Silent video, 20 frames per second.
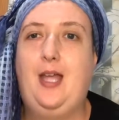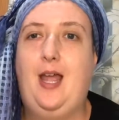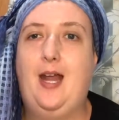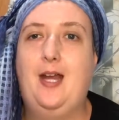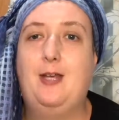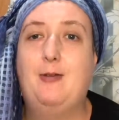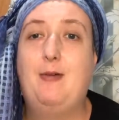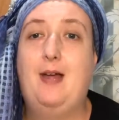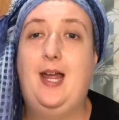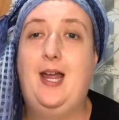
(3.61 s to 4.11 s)

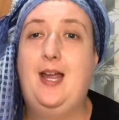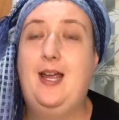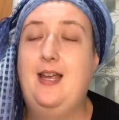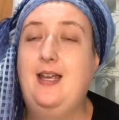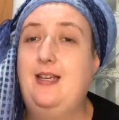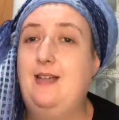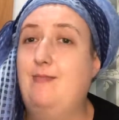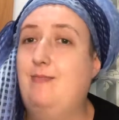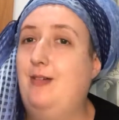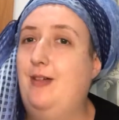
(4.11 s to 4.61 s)

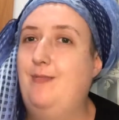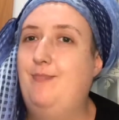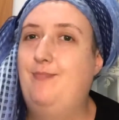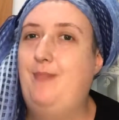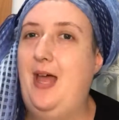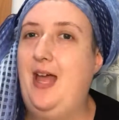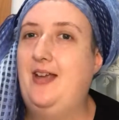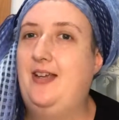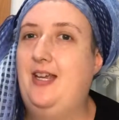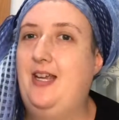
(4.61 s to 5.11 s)
Anyway, we're
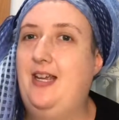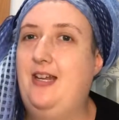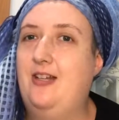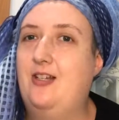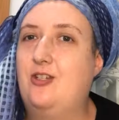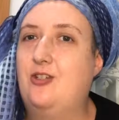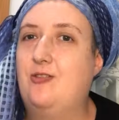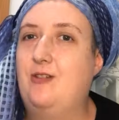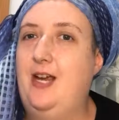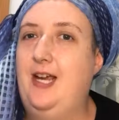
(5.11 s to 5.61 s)
back in
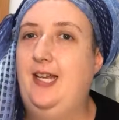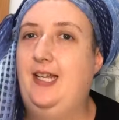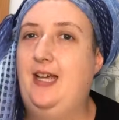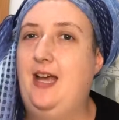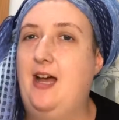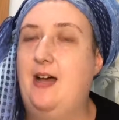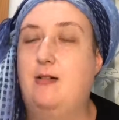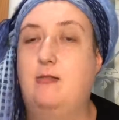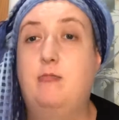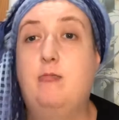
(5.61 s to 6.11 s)

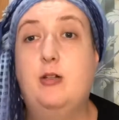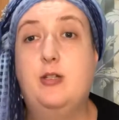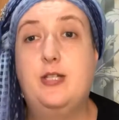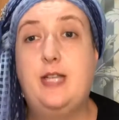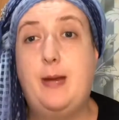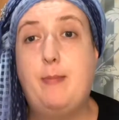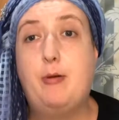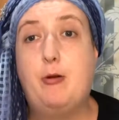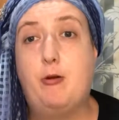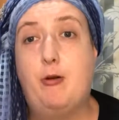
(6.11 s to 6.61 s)
Australia, well
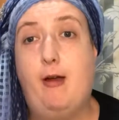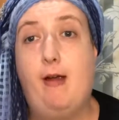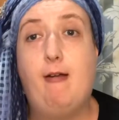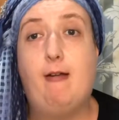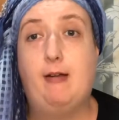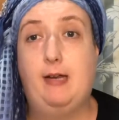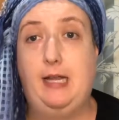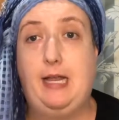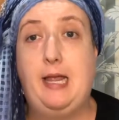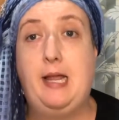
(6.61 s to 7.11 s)

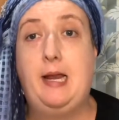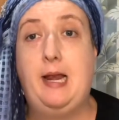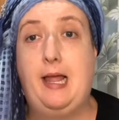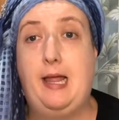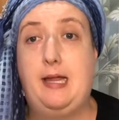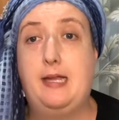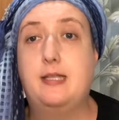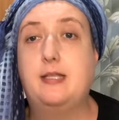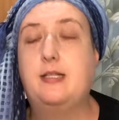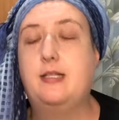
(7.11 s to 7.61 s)
temporarily at
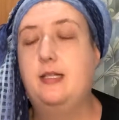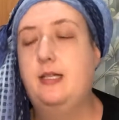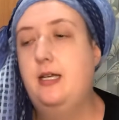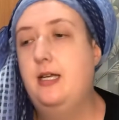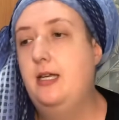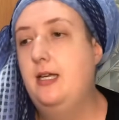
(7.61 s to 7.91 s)
least.